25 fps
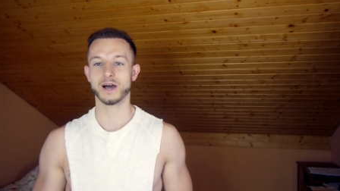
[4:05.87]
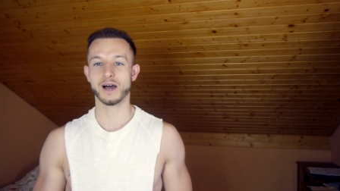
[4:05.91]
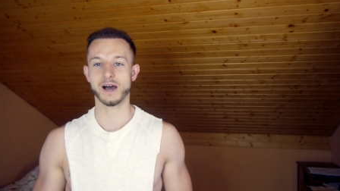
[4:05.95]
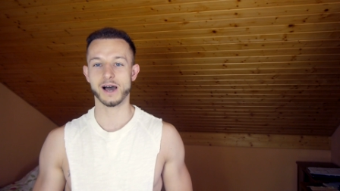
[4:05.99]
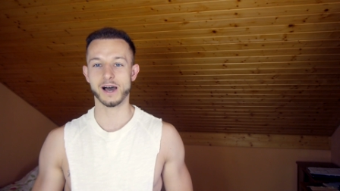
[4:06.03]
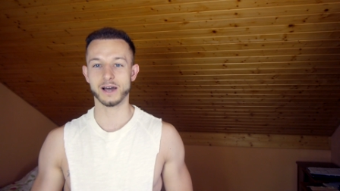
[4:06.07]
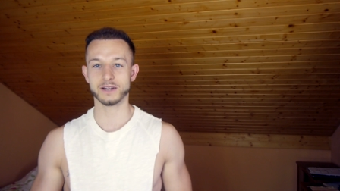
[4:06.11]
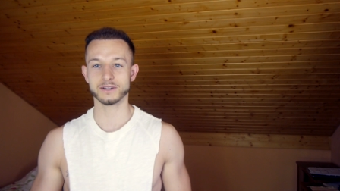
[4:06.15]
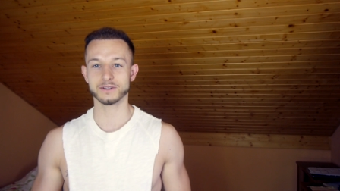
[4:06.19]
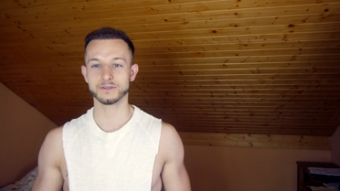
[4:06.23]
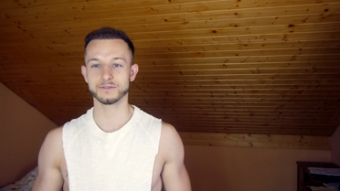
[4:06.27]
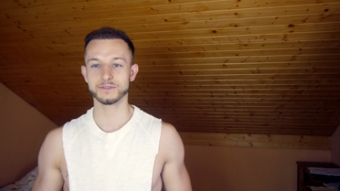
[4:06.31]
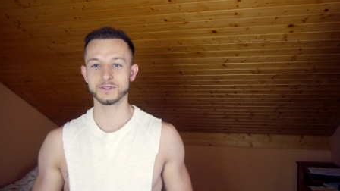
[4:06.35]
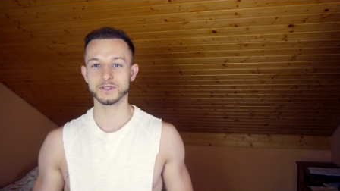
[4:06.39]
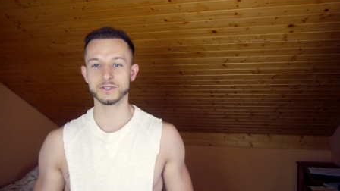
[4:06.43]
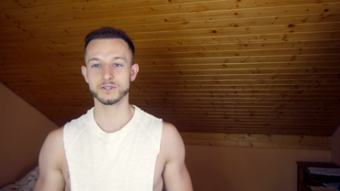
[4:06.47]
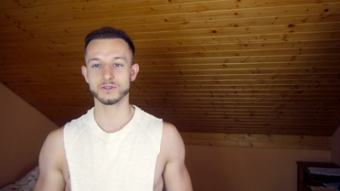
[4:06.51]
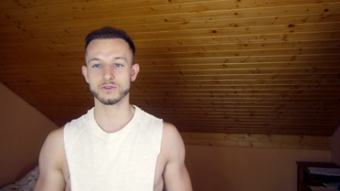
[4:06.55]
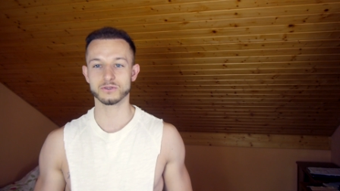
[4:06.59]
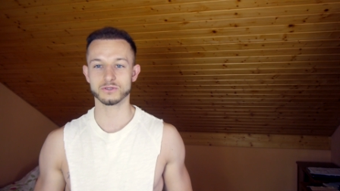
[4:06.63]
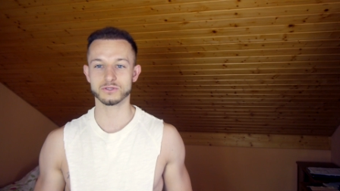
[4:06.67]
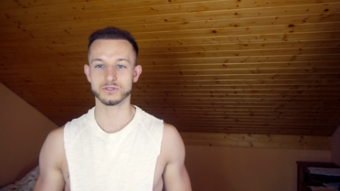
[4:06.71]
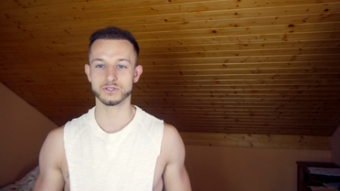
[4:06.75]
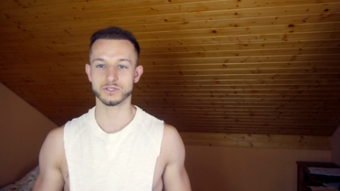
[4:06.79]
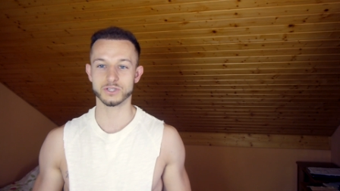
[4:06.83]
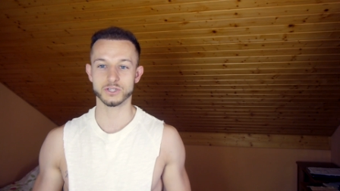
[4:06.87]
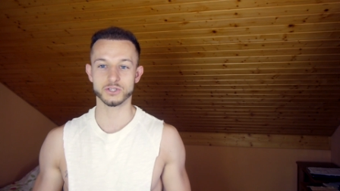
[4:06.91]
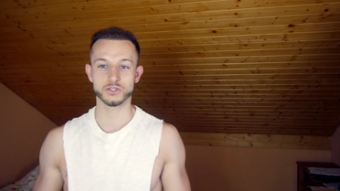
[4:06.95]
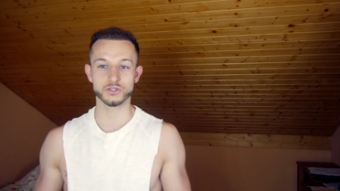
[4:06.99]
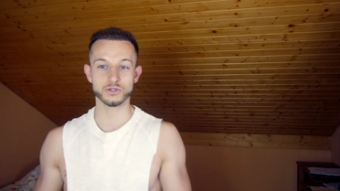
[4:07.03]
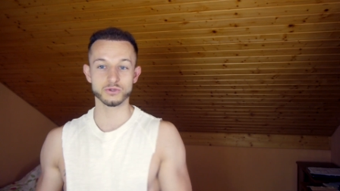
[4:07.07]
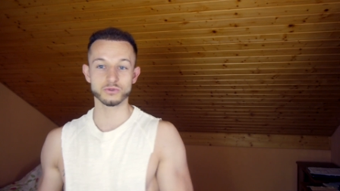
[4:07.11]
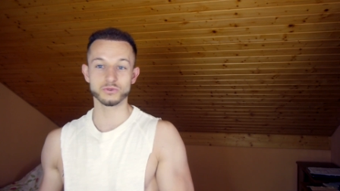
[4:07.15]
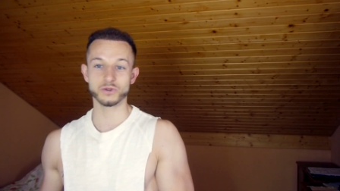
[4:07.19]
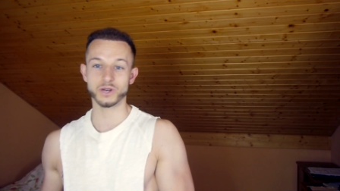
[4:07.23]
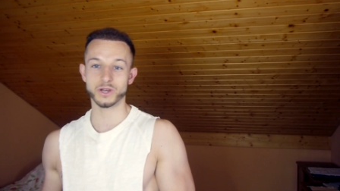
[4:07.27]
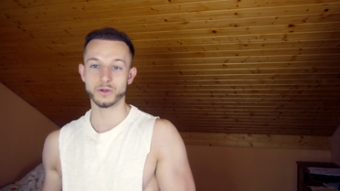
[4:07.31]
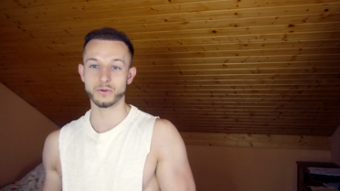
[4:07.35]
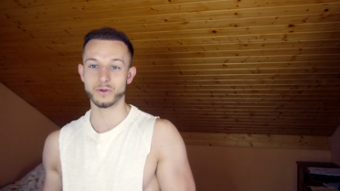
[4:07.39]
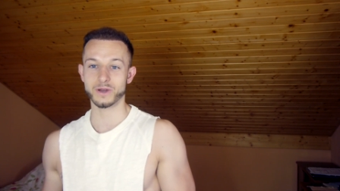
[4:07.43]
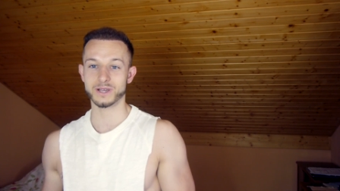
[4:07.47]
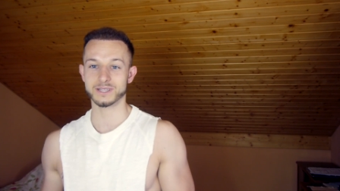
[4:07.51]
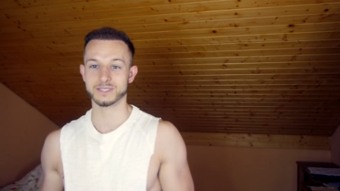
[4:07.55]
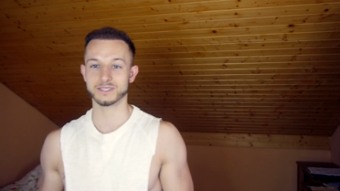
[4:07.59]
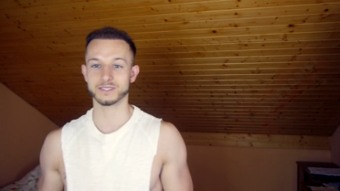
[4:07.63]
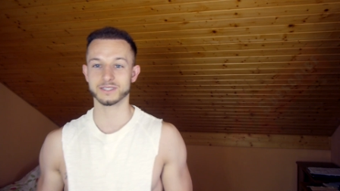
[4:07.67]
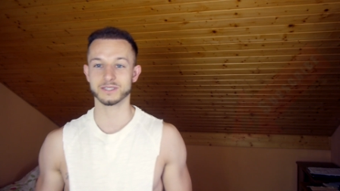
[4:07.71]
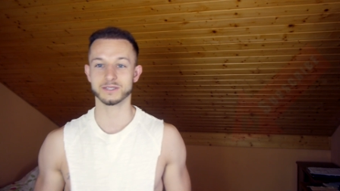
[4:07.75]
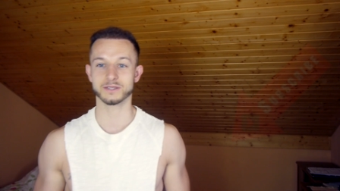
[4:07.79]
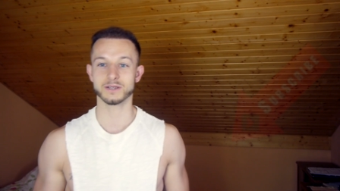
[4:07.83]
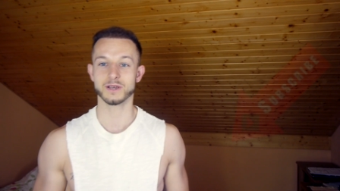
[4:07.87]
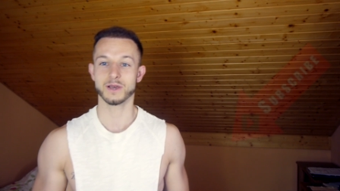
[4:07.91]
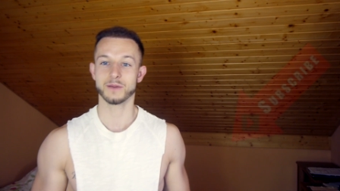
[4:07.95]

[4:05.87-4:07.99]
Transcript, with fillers: other videos that you requested